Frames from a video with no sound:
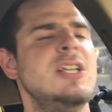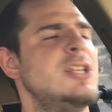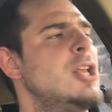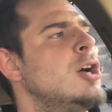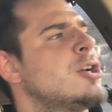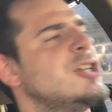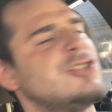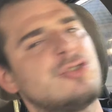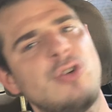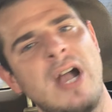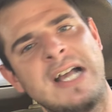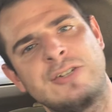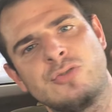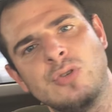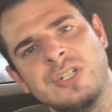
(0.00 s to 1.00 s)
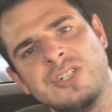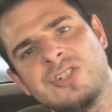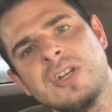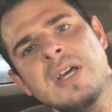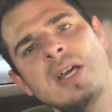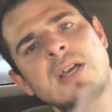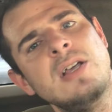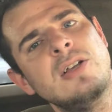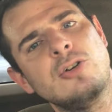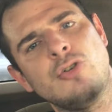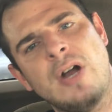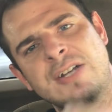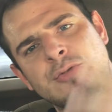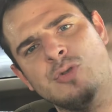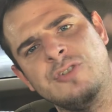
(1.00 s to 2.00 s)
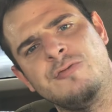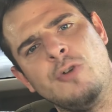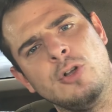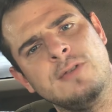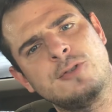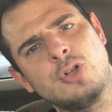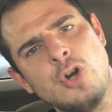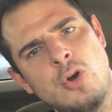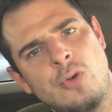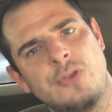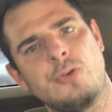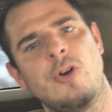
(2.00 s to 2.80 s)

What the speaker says: You know, because Christ was full of truth.